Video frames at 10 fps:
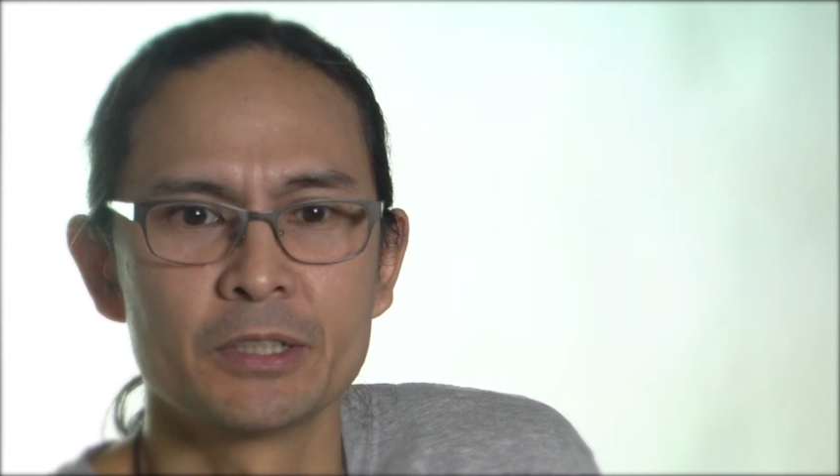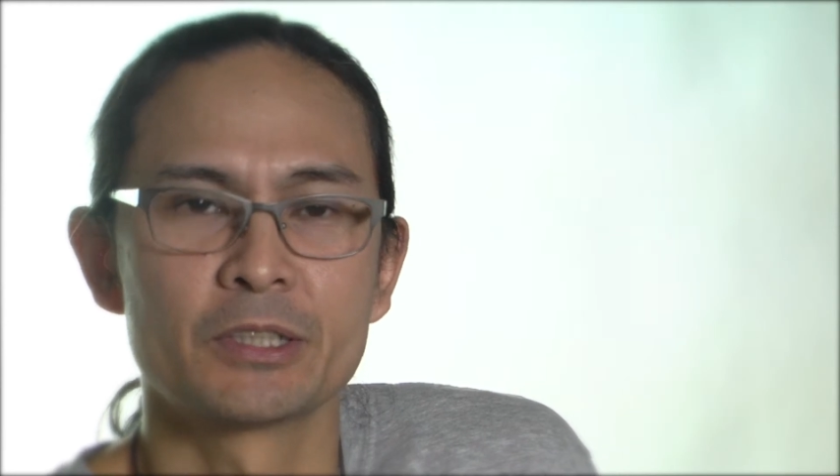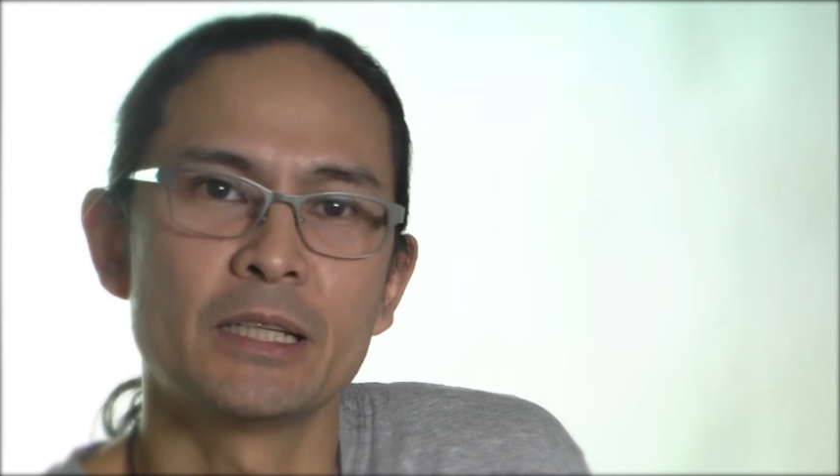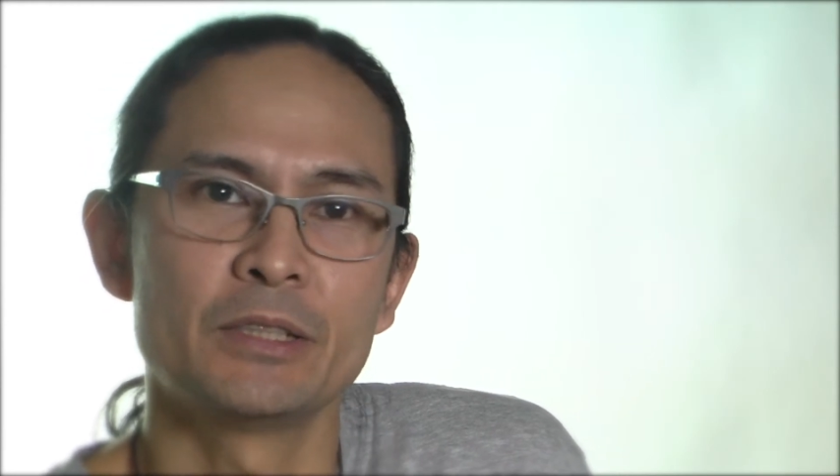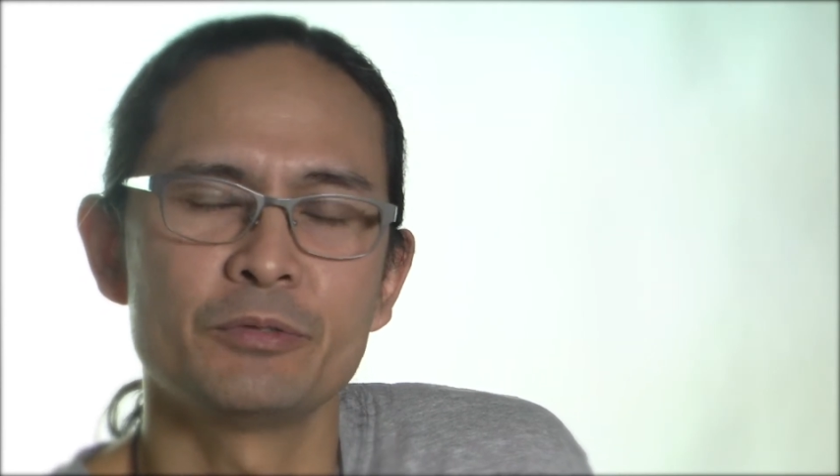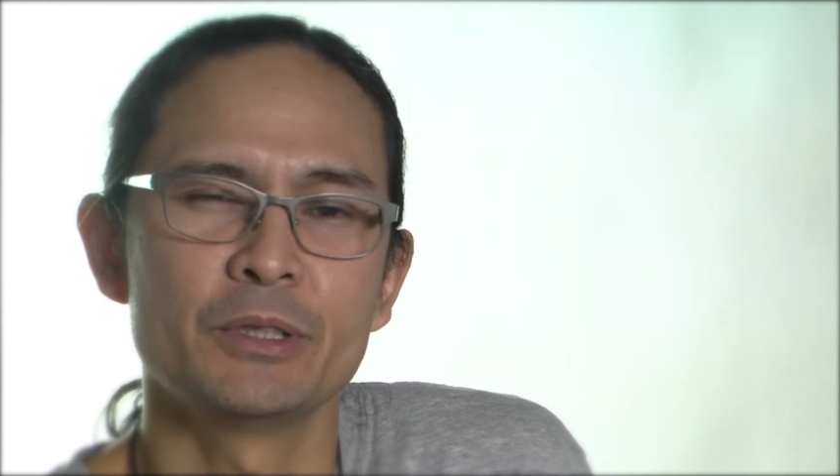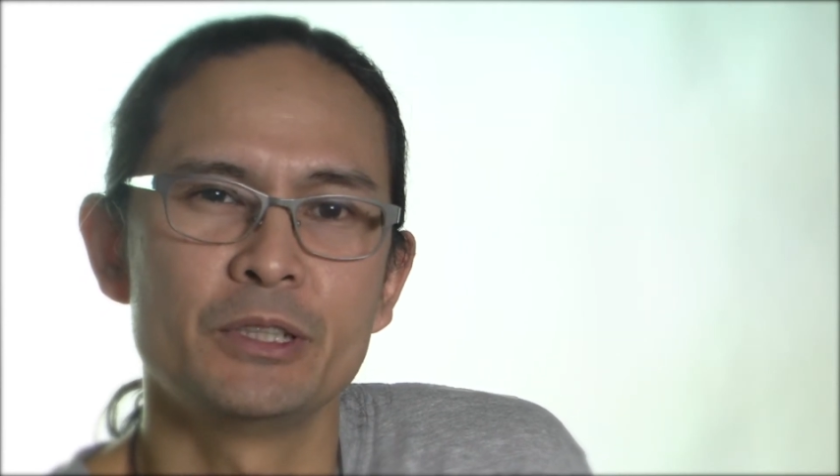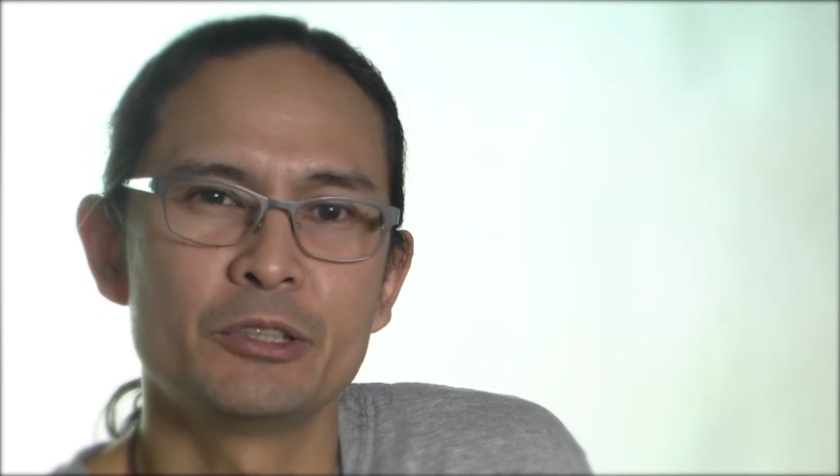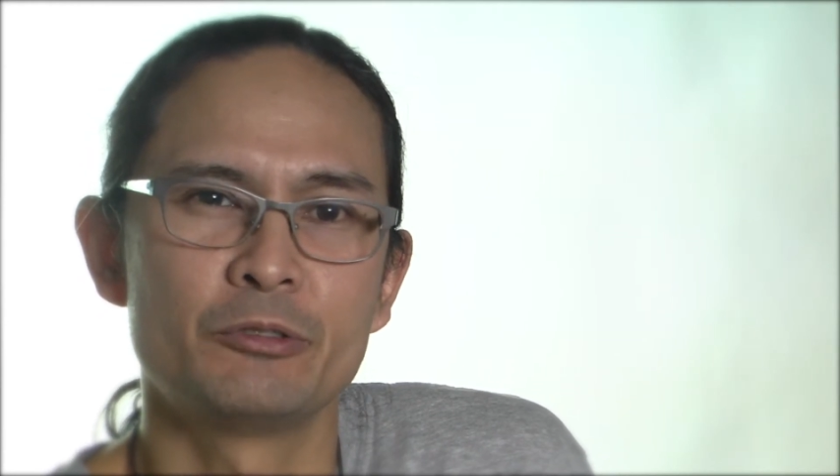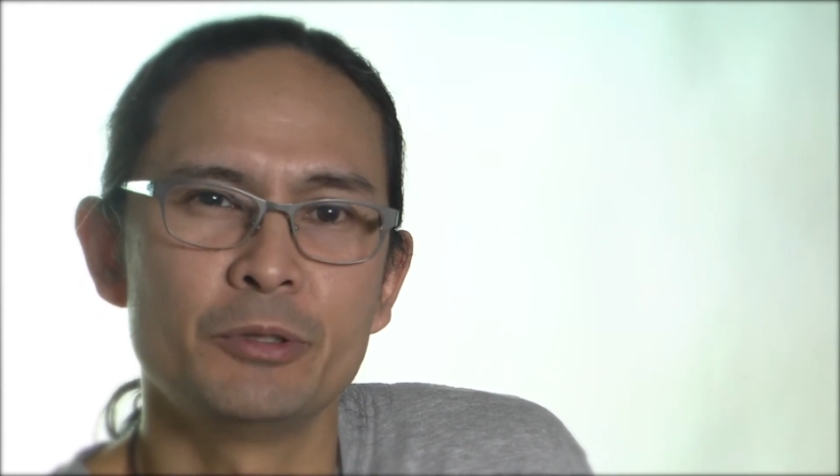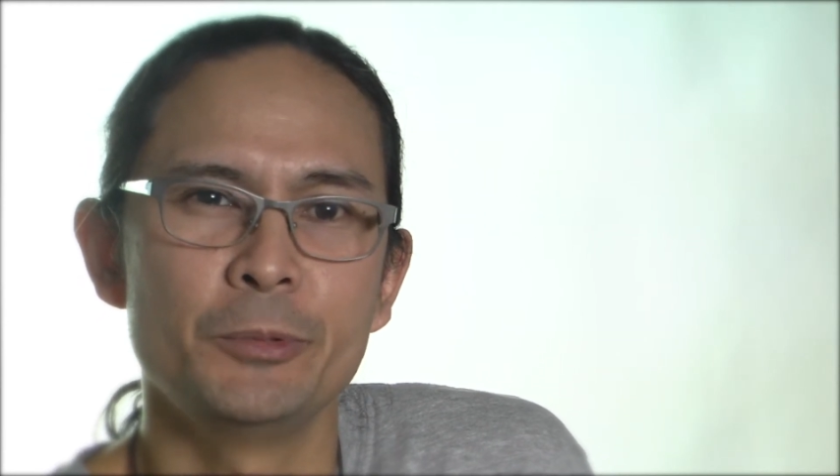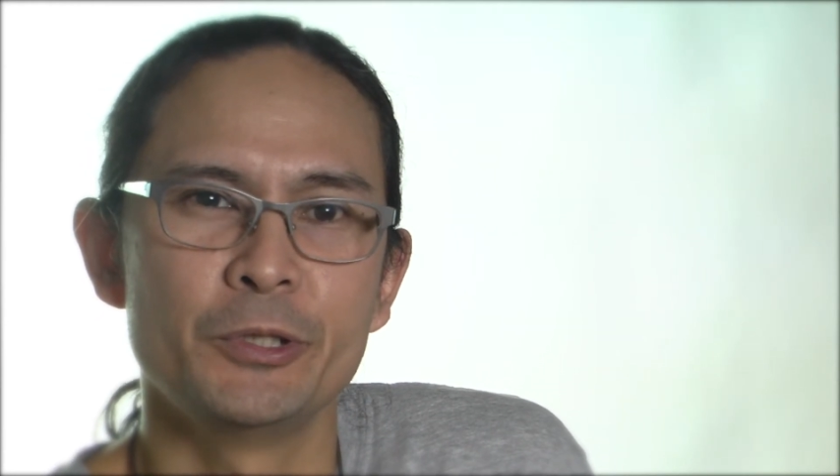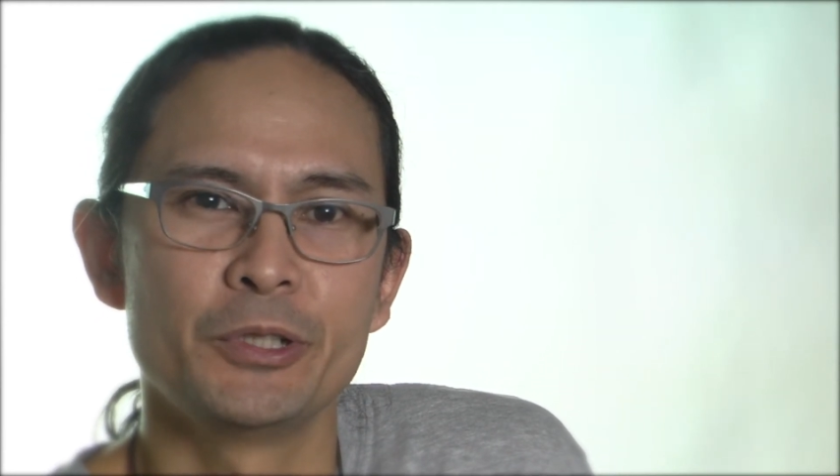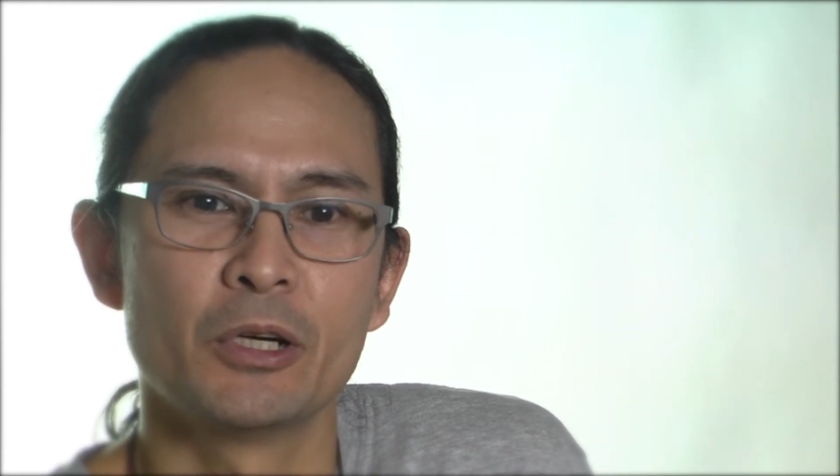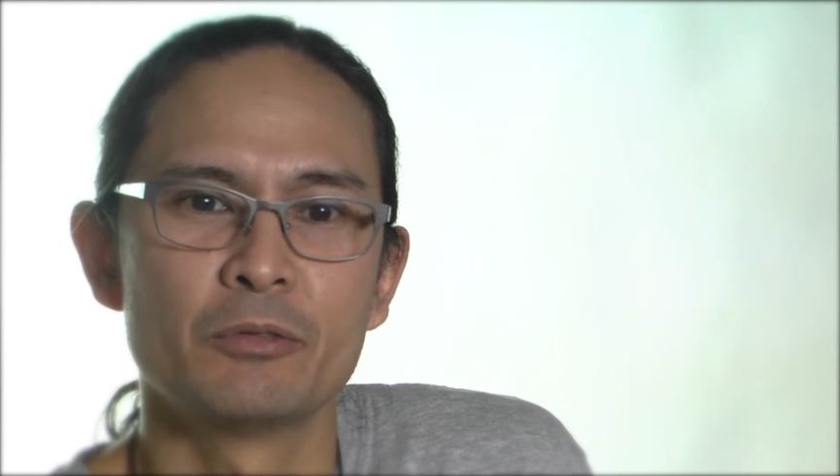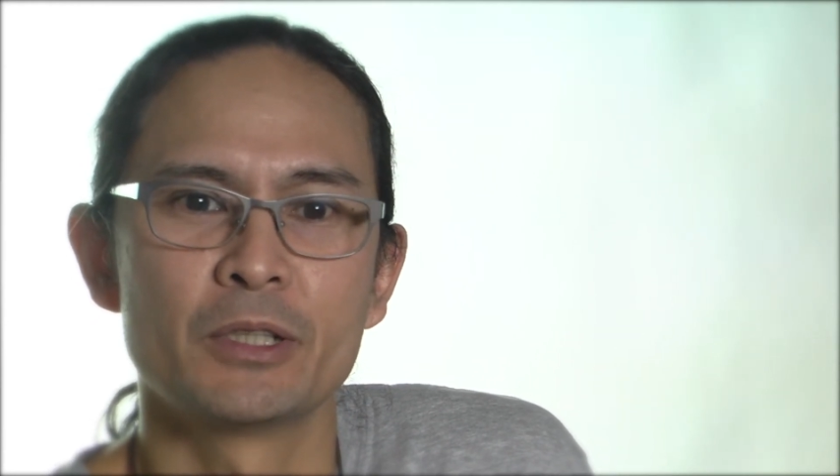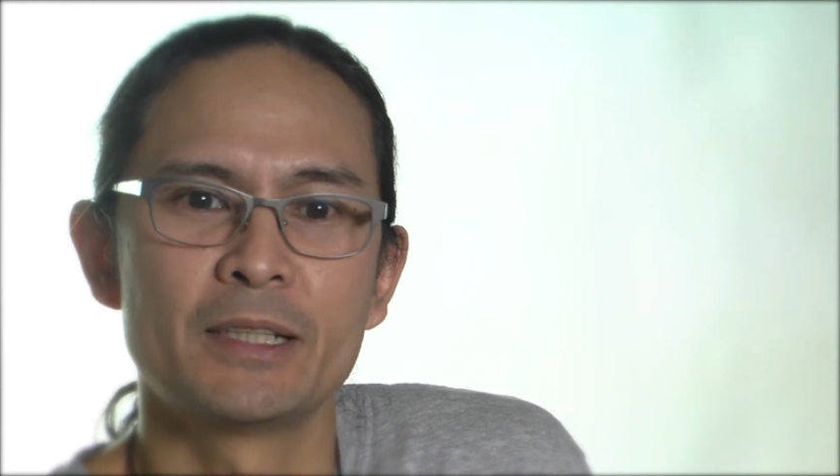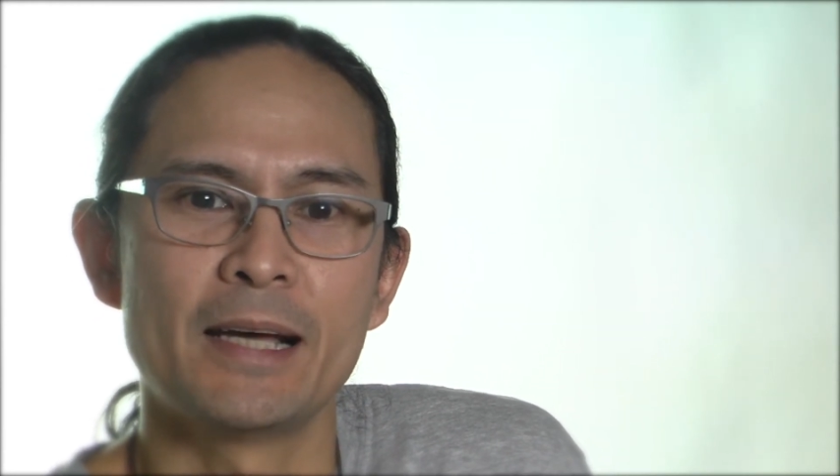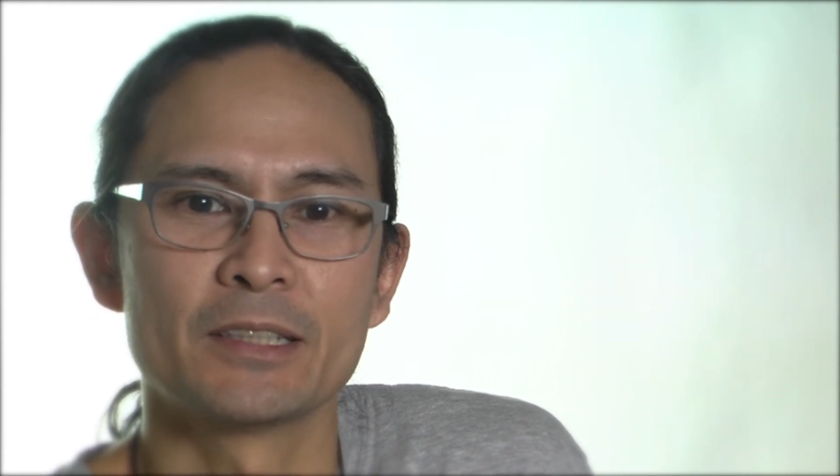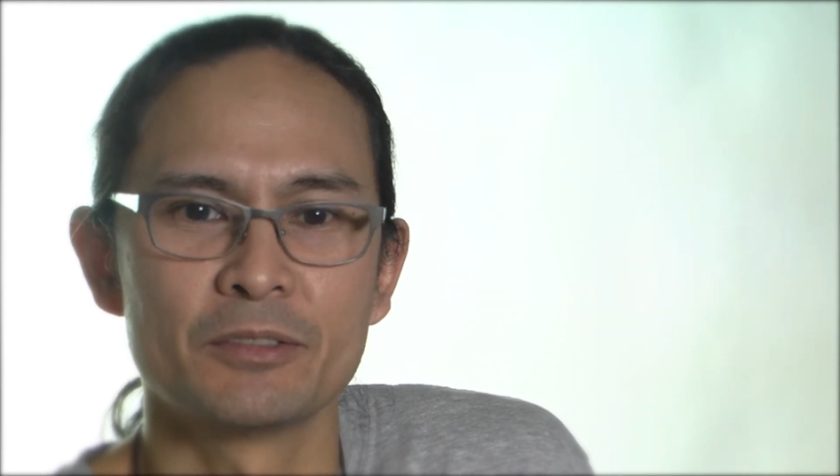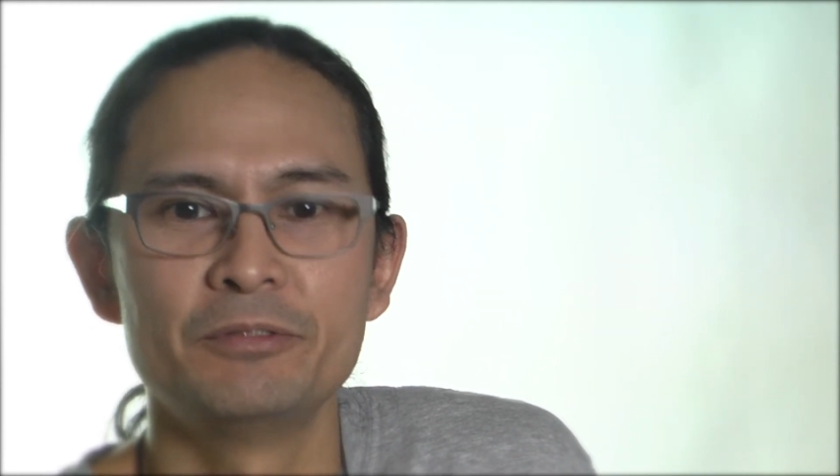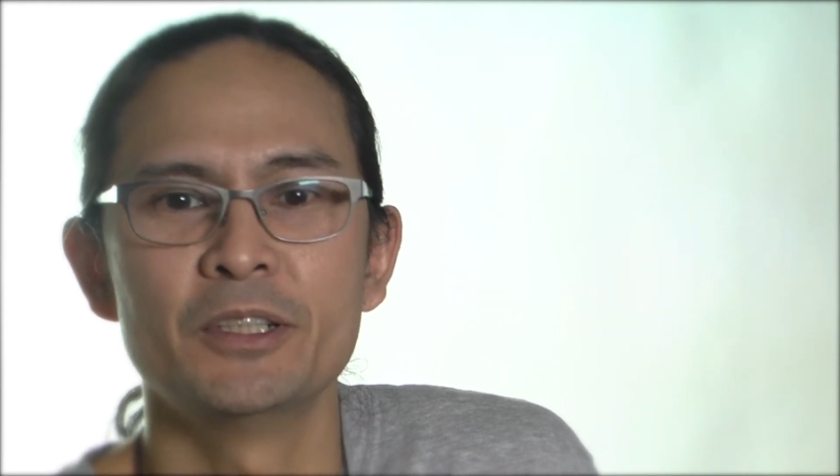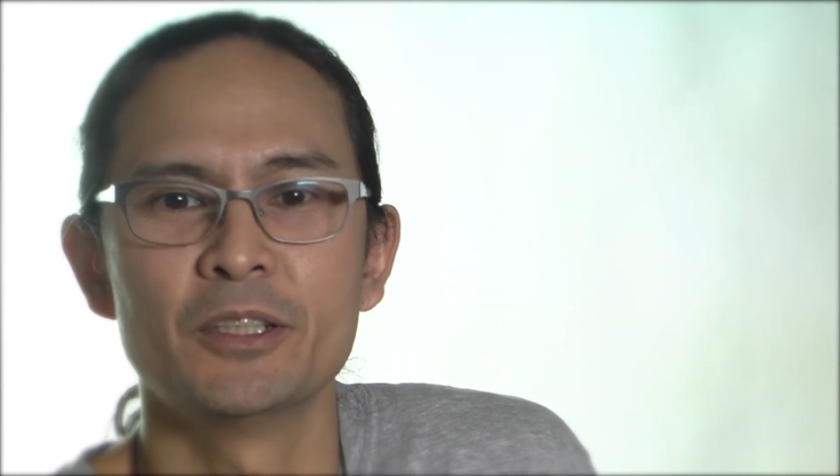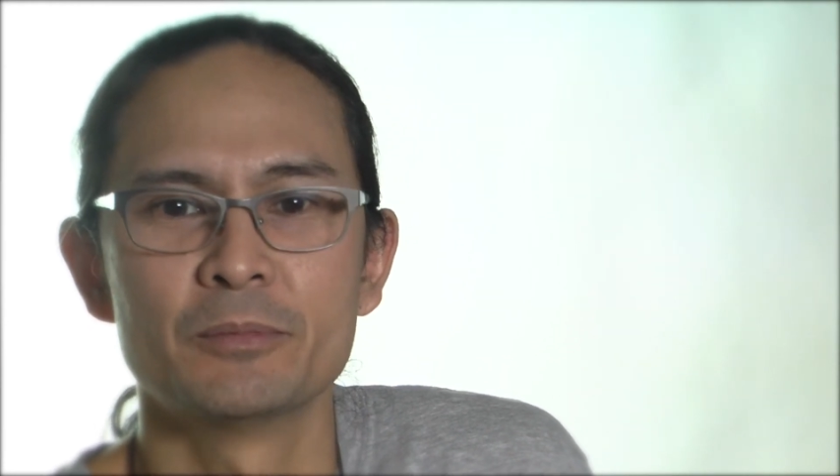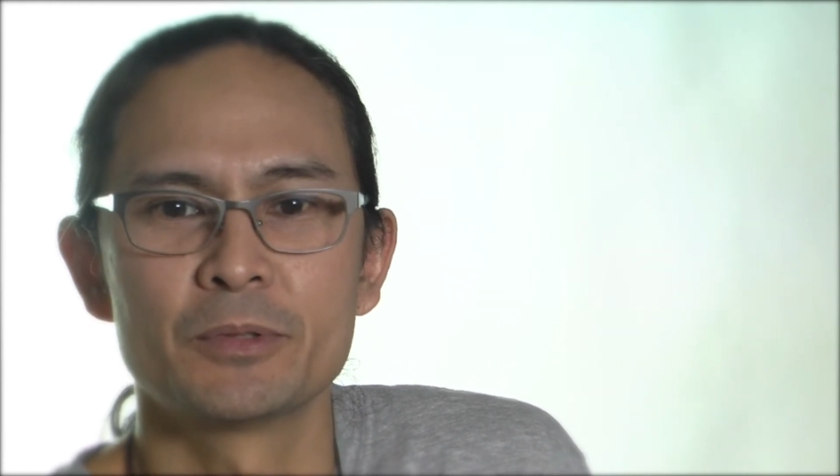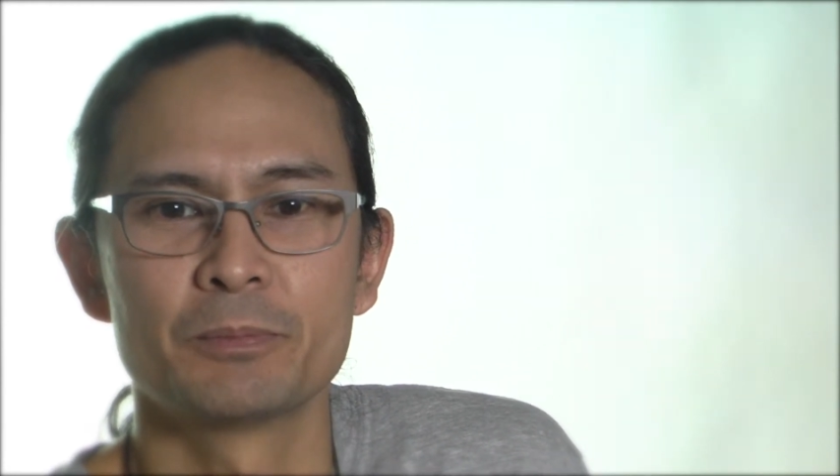successfully distributing over 1,000 films.